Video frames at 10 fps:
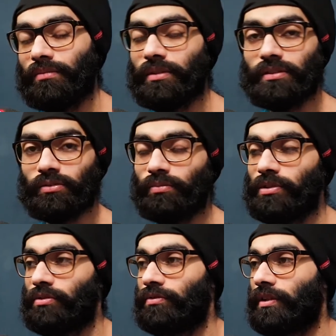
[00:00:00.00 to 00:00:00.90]
There's so
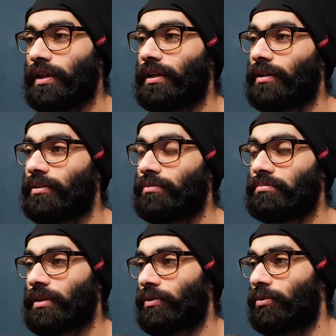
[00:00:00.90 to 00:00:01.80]
much of headache.
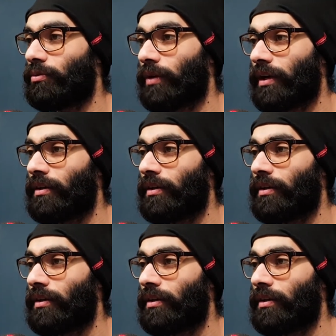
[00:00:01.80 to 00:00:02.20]
I don't know why.